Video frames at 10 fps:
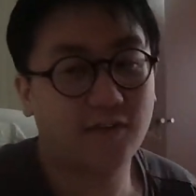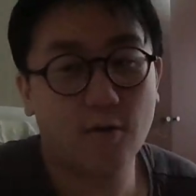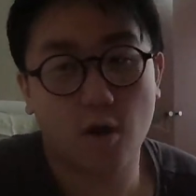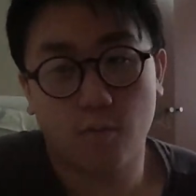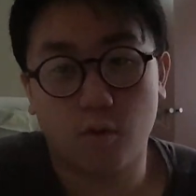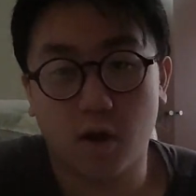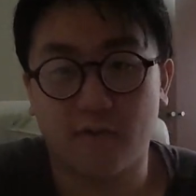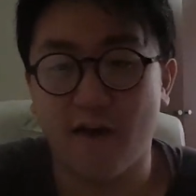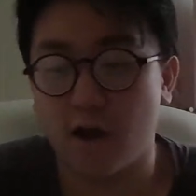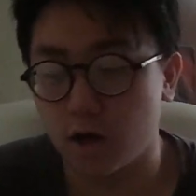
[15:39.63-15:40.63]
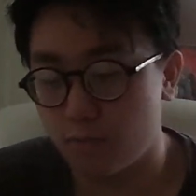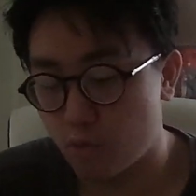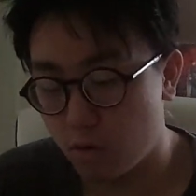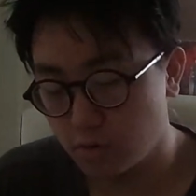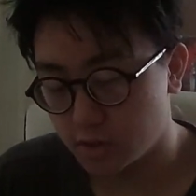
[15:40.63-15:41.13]
Fight, go fight Club
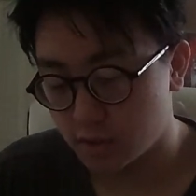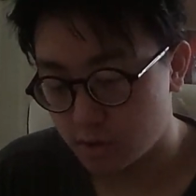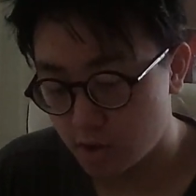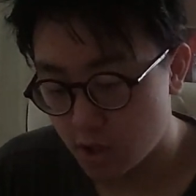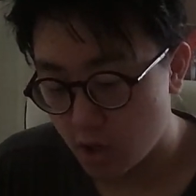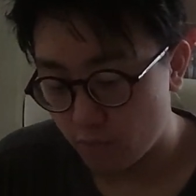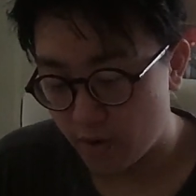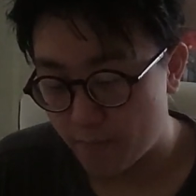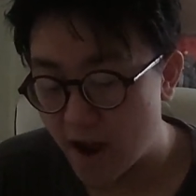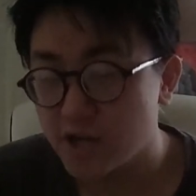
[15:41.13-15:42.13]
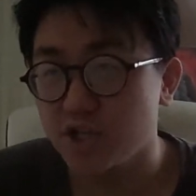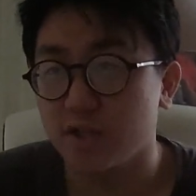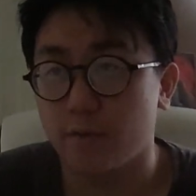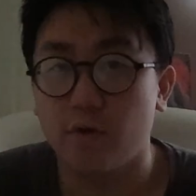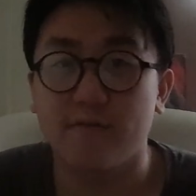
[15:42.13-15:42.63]
quote, we buy shit
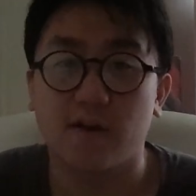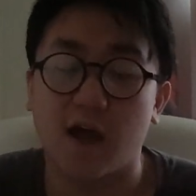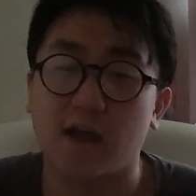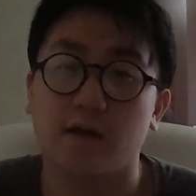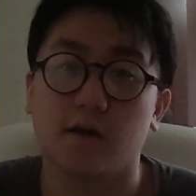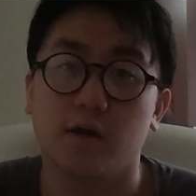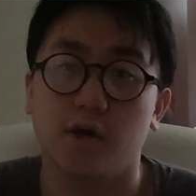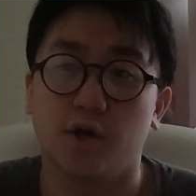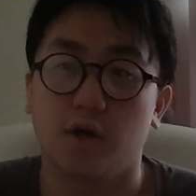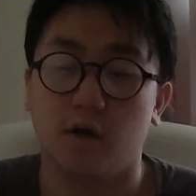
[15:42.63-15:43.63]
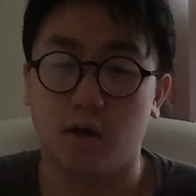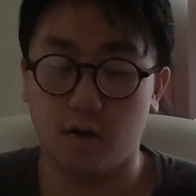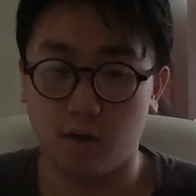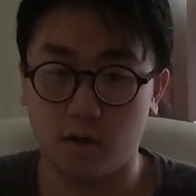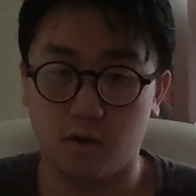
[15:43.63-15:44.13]
that we don't even like,
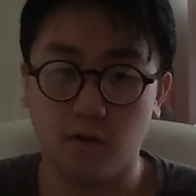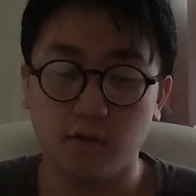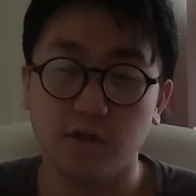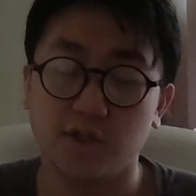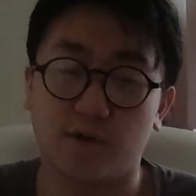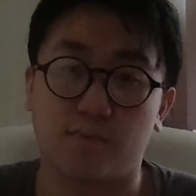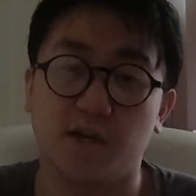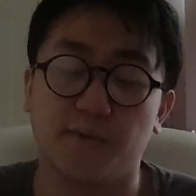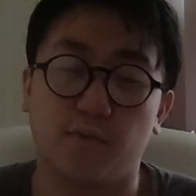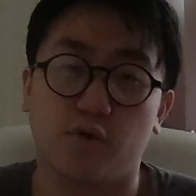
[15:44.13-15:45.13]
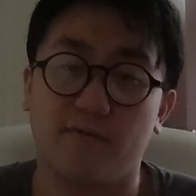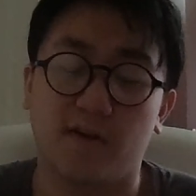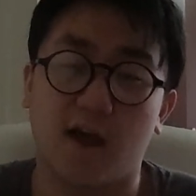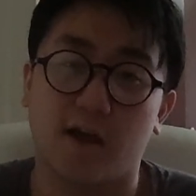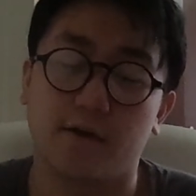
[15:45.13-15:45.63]
uh, to impress people we don't
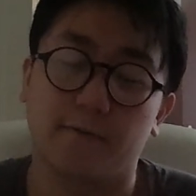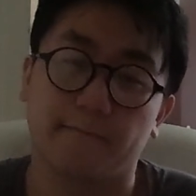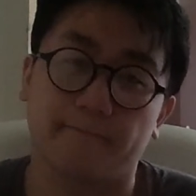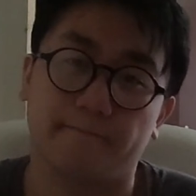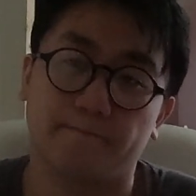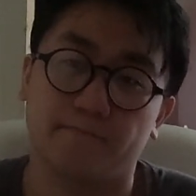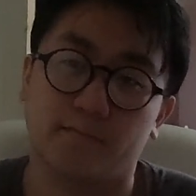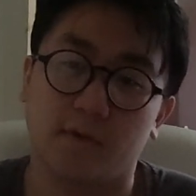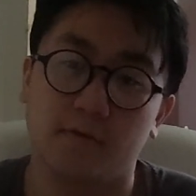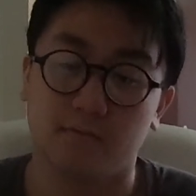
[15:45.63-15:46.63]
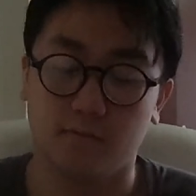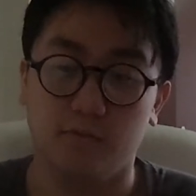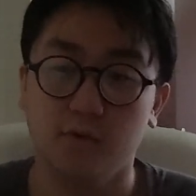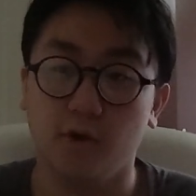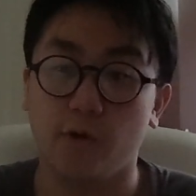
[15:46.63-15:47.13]
even like.
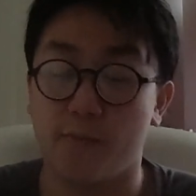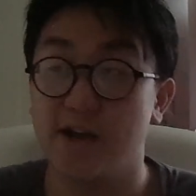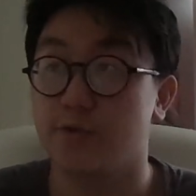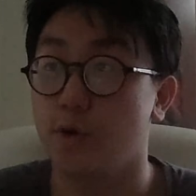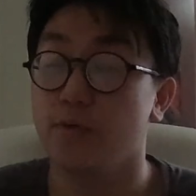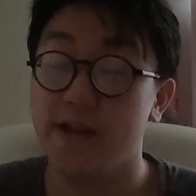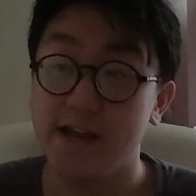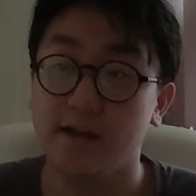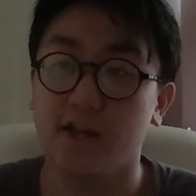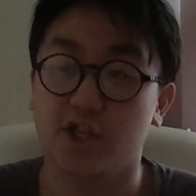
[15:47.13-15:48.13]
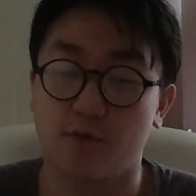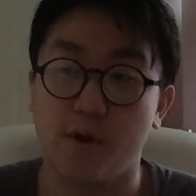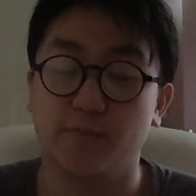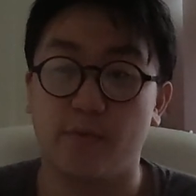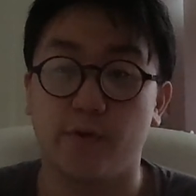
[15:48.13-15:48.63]
We buy shit we don't need to
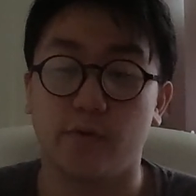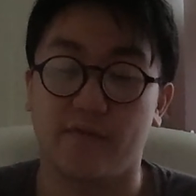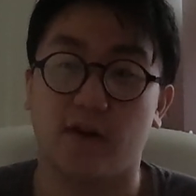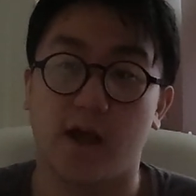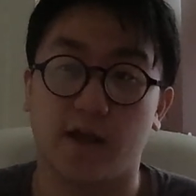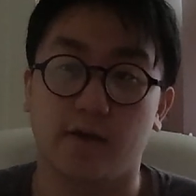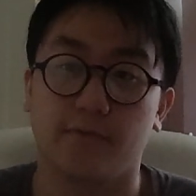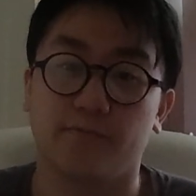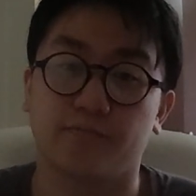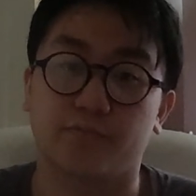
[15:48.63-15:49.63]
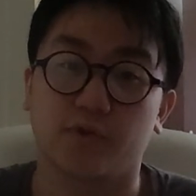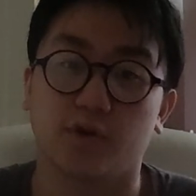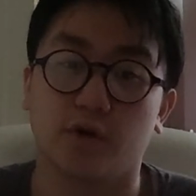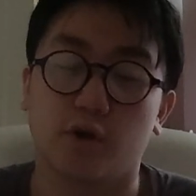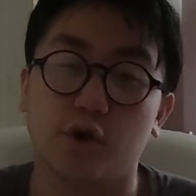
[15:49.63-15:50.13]
impress people we don't even like.
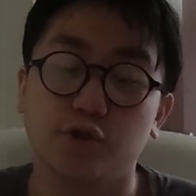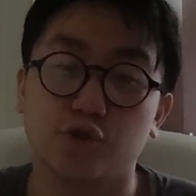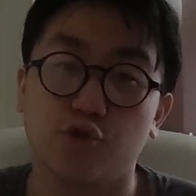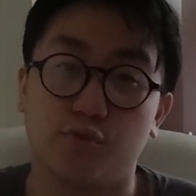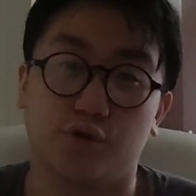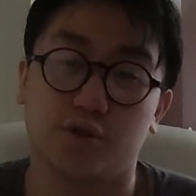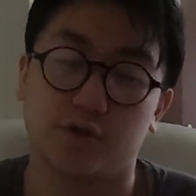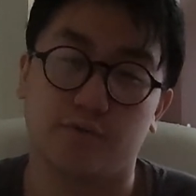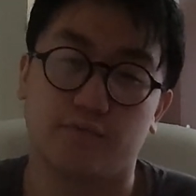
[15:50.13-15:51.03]
Consumers.